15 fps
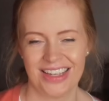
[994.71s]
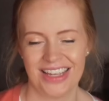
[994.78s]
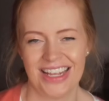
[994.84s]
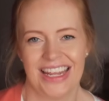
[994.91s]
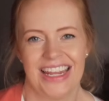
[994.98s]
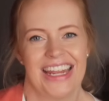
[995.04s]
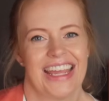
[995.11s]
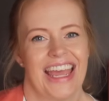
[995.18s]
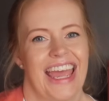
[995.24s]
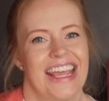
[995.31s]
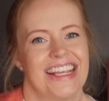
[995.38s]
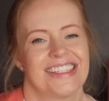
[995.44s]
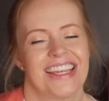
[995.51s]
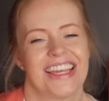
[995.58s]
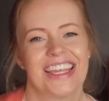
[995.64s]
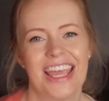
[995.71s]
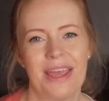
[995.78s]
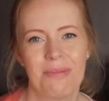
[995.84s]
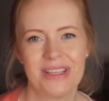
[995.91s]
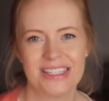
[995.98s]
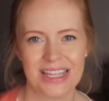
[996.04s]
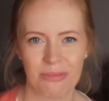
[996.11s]
In any case, it
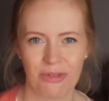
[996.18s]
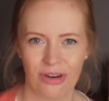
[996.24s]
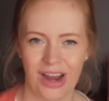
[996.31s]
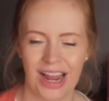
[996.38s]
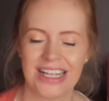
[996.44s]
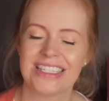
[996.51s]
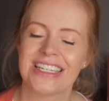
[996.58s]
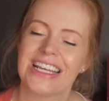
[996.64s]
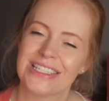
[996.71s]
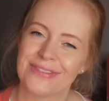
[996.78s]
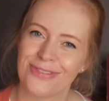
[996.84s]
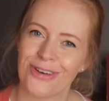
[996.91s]
can be summarized as